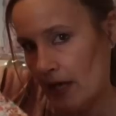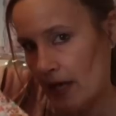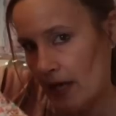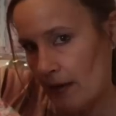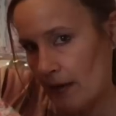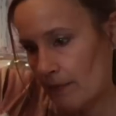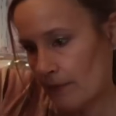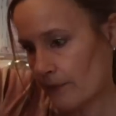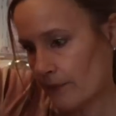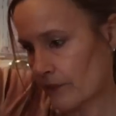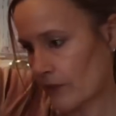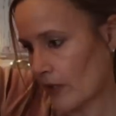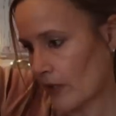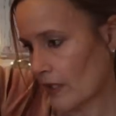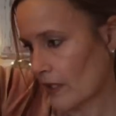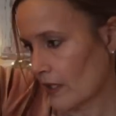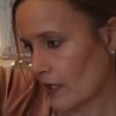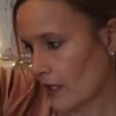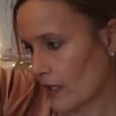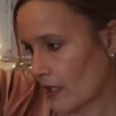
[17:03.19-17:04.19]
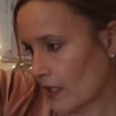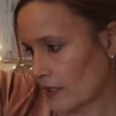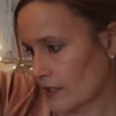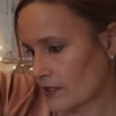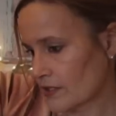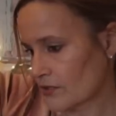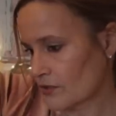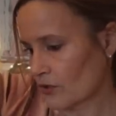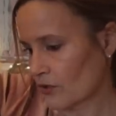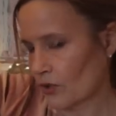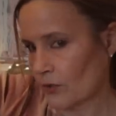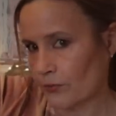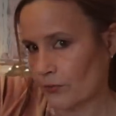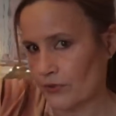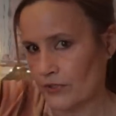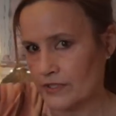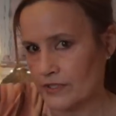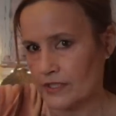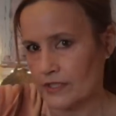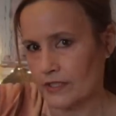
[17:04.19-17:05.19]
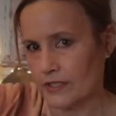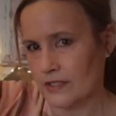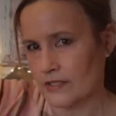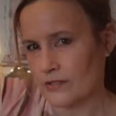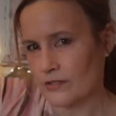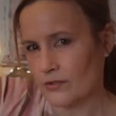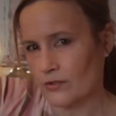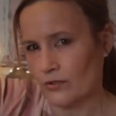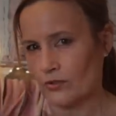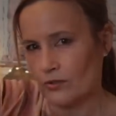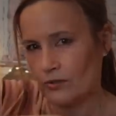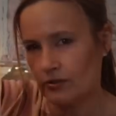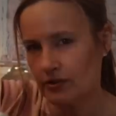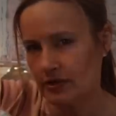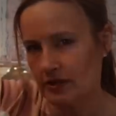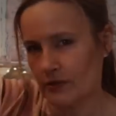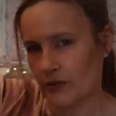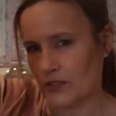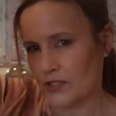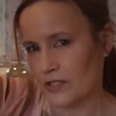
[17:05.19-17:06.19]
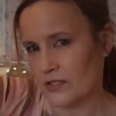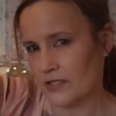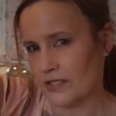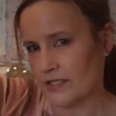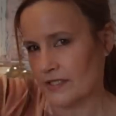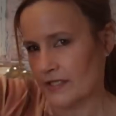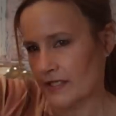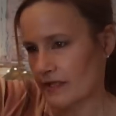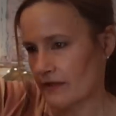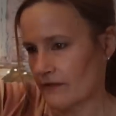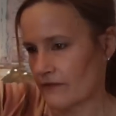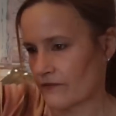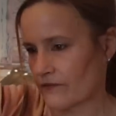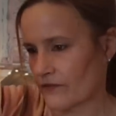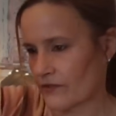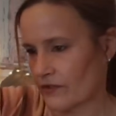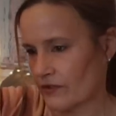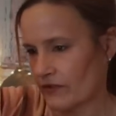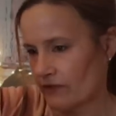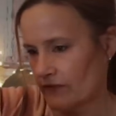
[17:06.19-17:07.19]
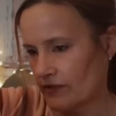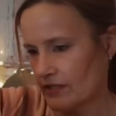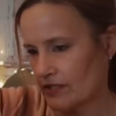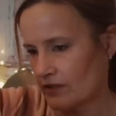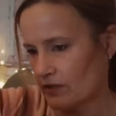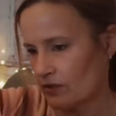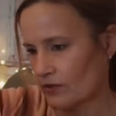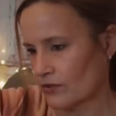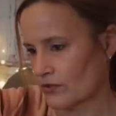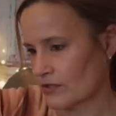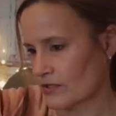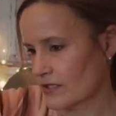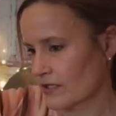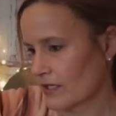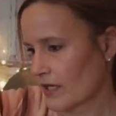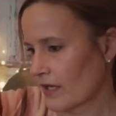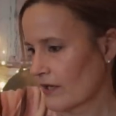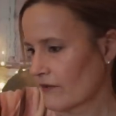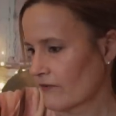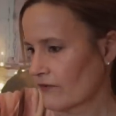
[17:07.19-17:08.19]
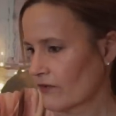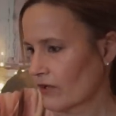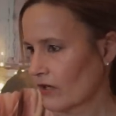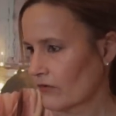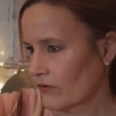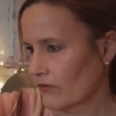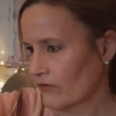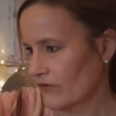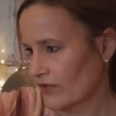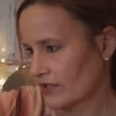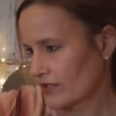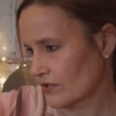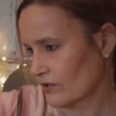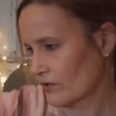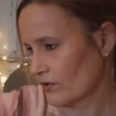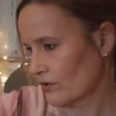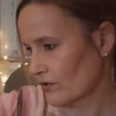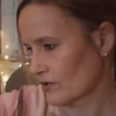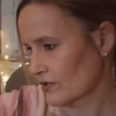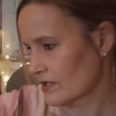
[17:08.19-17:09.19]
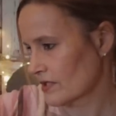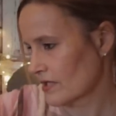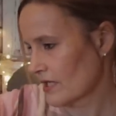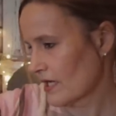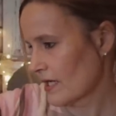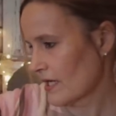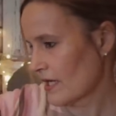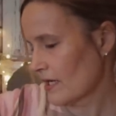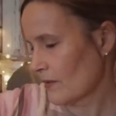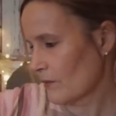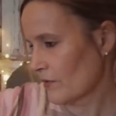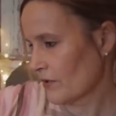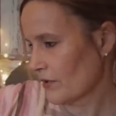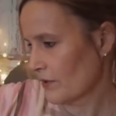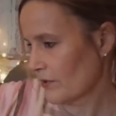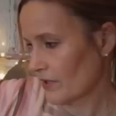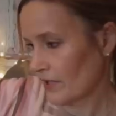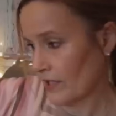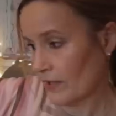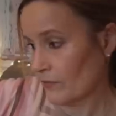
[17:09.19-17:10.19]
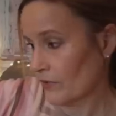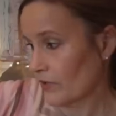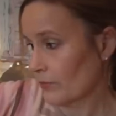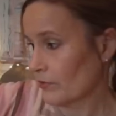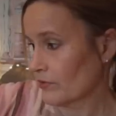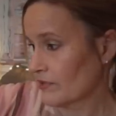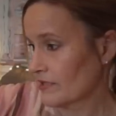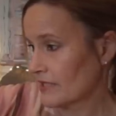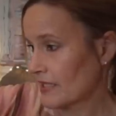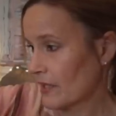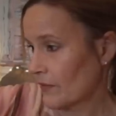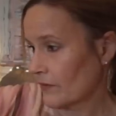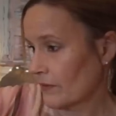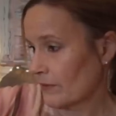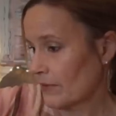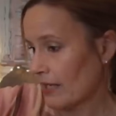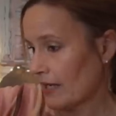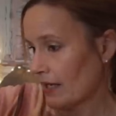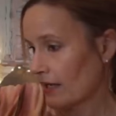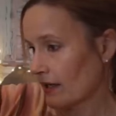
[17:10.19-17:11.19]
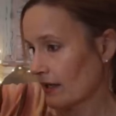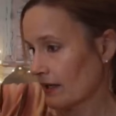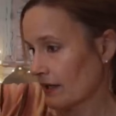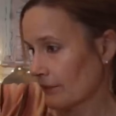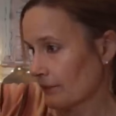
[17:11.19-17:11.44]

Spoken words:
hem, and it's so pretty, and it's so swishy. This is in a viscose, floral viscose, with the buttons down the back,